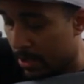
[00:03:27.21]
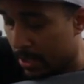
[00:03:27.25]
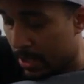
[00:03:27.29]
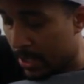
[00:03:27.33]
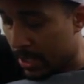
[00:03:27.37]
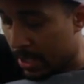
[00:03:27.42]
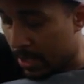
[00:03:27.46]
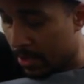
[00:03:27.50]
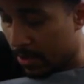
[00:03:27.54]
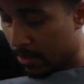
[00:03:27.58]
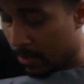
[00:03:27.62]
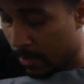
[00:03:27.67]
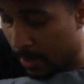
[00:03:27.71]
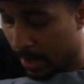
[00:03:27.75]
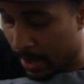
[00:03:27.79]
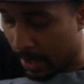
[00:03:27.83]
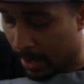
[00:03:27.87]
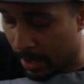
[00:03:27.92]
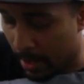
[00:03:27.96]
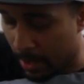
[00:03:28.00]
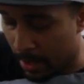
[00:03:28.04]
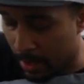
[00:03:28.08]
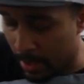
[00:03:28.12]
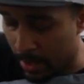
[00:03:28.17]
Just
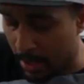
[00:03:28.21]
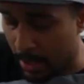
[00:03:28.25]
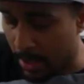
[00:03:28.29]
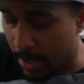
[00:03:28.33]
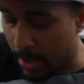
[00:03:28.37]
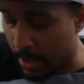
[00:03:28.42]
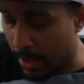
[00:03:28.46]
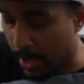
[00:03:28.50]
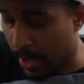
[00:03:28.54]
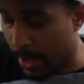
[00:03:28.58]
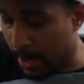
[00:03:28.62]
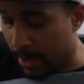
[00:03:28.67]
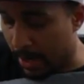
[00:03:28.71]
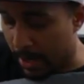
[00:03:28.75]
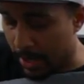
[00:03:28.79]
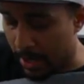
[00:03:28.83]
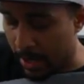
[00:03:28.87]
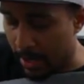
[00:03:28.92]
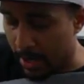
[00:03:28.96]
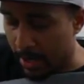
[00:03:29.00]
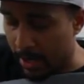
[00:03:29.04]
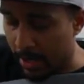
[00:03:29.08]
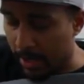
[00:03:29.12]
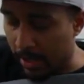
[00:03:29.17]
right. Now it
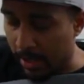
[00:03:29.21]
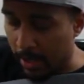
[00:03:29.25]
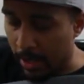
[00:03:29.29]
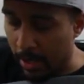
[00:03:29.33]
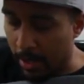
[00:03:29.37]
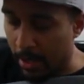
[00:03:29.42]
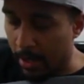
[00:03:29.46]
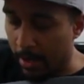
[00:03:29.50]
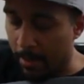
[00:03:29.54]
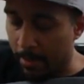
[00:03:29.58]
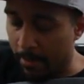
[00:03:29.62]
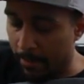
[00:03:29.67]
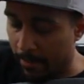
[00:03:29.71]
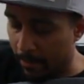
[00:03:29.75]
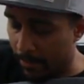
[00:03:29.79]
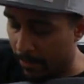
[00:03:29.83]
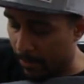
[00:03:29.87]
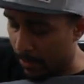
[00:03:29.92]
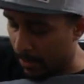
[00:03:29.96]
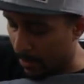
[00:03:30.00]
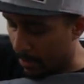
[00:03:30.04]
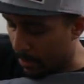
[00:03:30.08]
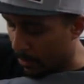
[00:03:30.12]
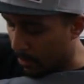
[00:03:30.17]
does come
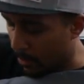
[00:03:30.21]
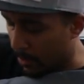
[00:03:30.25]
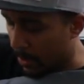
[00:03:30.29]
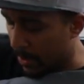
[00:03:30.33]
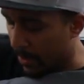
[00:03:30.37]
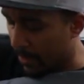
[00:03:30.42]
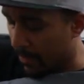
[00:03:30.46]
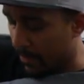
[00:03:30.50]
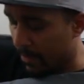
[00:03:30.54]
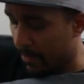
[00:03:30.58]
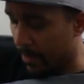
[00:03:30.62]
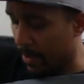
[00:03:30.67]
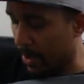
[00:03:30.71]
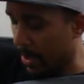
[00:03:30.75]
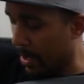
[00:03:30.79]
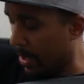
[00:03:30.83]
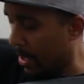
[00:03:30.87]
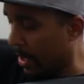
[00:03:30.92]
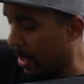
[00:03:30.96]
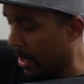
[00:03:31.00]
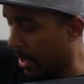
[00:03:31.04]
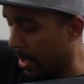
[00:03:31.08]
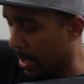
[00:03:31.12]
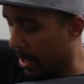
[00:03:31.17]
with
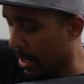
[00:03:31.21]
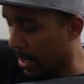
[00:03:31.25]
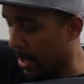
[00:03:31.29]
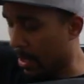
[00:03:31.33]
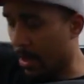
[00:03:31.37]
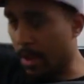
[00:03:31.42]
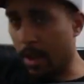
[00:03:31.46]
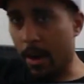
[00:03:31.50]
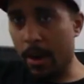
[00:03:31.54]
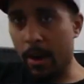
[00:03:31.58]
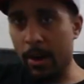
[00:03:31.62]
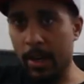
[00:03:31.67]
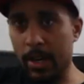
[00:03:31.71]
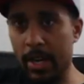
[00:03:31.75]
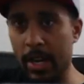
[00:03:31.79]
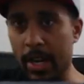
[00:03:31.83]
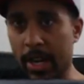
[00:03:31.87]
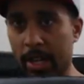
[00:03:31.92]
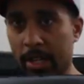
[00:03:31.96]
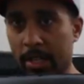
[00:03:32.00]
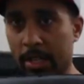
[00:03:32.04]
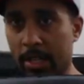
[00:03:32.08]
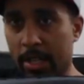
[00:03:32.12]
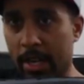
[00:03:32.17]
the
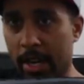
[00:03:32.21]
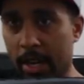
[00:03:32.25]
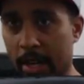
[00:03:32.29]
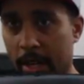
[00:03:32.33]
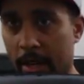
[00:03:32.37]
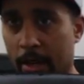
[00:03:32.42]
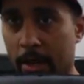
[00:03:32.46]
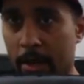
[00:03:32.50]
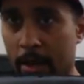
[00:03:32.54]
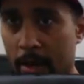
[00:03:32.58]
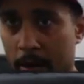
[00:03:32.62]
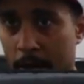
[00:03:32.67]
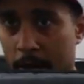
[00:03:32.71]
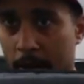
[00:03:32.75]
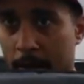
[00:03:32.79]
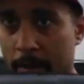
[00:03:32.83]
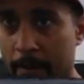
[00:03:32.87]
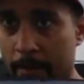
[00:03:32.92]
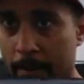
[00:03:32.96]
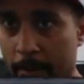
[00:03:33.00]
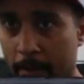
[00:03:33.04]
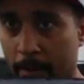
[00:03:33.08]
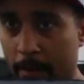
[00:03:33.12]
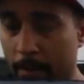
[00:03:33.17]
RK stick
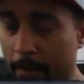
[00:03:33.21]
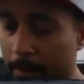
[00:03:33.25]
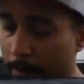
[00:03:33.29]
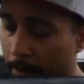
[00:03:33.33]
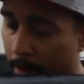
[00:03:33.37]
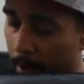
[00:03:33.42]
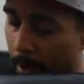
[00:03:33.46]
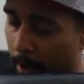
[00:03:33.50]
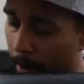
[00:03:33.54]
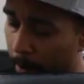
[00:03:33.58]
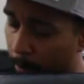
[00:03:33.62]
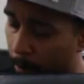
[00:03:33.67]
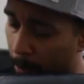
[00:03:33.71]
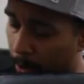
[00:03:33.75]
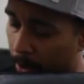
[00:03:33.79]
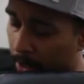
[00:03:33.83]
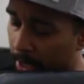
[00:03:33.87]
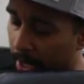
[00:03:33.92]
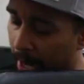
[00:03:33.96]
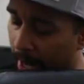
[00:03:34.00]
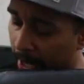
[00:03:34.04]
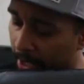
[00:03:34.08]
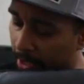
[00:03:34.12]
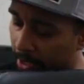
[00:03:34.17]

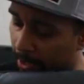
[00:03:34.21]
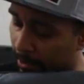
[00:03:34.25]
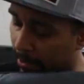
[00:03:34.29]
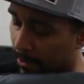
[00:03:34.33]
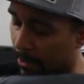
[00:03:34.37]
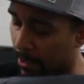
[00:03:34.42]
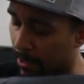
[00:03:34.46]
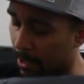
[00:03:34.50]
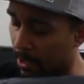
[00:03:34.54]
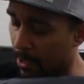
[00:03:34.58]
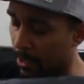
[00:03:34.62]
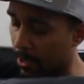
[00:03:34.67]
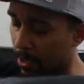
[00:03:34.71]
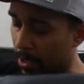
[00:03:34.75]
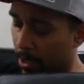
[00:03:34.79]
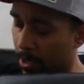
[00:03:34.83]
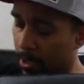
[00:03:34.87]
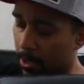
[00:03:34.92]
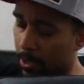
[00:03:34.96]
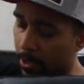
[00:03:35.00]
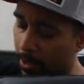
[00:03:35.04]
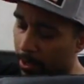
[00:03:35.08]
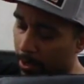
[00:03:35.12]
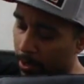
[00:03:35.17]
protection
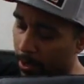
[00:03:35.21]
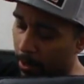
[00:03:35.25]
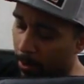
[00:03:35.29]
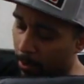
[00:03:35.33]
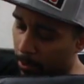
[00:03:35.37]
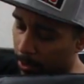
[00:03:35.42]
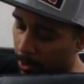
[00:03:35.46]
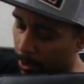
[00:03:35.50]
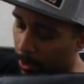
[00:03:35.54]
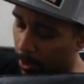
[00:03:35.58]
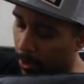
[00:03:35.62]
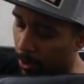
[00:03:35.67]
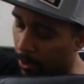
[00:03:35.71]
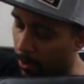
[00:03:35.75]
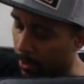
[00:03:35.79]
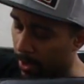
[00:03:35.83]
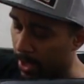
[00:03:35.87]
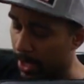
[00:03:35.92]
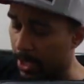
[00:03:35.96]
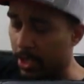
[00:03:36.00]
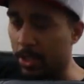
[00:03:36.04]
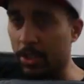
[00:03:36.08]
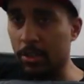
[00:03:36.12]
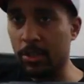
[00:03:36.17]
so what you do
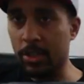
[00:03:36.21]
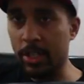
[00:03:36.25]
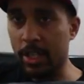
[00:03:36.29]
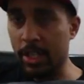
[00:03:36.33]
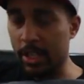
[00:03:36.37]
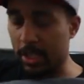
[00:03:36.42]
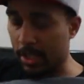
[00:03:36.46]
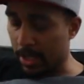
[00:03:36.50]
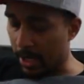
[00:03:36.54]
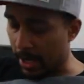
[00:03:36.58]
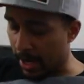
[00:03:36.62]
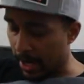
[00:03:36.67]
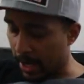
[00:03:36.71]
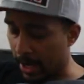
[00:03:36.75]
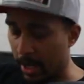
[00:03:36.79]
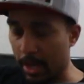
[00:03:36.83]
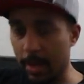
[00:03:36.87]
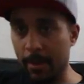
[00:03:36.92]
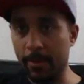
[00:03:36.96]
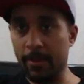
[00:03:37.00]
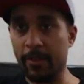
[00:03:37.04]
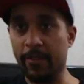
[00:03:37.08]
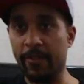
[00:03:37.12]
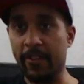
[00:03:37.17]
is you just, it
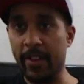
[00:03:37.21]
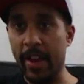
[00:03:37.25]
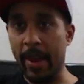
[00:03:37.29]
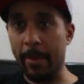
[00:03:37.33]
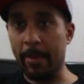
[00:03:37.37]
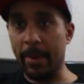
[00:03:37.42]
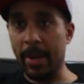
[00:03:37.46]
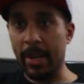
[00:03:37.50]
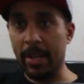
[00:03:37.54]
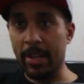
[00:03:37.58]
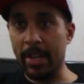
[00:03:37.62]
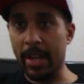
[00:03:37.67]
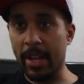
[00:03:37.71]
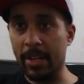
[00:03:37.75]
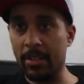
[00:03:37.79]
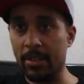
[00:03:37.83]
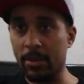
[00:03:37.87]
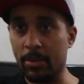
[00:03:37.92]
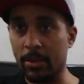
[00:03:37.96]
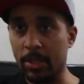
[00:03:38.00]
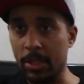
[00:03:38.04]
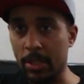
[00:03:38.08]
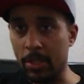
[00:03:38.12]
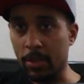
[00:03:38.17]
comes flat like that.
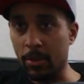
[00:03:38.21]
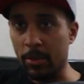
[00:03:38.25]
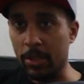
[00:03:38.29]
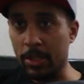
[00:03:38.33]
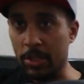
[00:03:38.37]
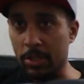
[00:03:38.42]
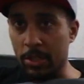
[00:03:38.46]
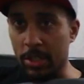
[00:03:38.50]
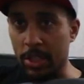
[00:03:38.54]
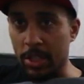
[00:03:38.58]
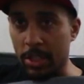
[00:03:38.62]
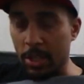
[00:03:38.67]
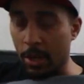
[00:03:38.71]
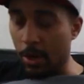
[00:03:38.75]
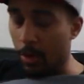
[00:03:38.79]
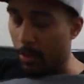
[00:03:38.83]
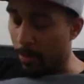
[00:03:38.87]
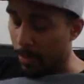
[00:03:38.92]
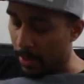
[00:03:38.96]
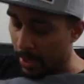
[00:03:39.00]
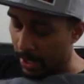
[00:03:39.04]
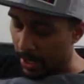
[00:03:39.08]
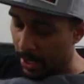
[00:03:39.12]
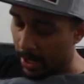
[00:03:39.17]
So what you do is you just
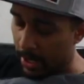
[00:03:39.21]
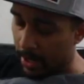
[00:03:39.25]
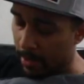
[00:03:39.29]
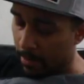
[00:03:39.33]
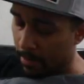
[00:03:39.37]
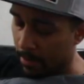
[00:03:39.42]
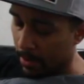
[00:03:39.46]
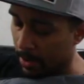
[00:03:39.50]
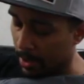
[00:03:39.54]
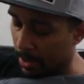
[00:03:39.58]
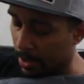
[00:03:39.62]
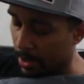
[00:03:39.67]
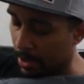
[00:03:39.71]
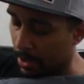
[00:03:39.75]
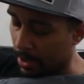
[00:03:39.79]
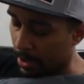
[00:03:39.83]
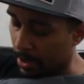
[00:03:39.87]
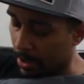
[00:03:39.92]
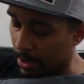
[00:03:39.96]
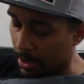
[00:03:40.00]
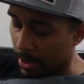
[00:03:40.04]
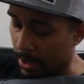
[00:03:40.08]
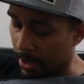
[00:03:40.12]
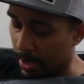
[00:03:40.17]
open it up
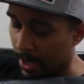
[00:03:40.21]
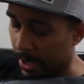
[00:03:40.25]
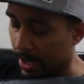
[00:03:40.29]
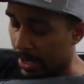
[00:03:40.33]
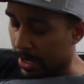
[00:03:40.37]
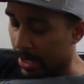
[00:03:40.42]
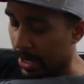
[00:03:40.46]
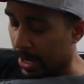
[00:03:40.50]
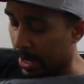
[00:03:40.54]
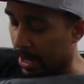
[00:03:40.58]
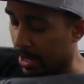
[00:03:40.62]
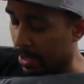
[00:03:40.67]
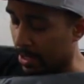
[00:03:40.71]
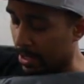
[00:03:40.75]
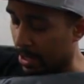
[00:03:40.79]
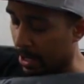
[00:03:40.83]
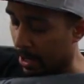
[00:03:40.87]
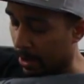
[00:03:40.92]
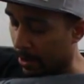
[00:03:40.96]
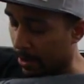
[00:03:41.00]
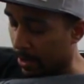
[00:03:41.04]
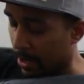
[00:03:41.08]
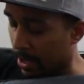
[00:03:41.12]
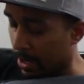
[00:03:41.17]
like that,
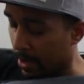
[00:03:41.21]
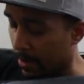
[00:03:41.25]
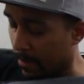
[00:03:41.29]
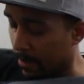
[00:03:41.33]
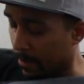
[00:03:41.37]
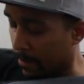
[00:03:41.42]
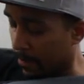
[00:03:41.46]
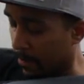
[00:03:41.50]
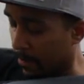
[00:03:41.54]
turn it,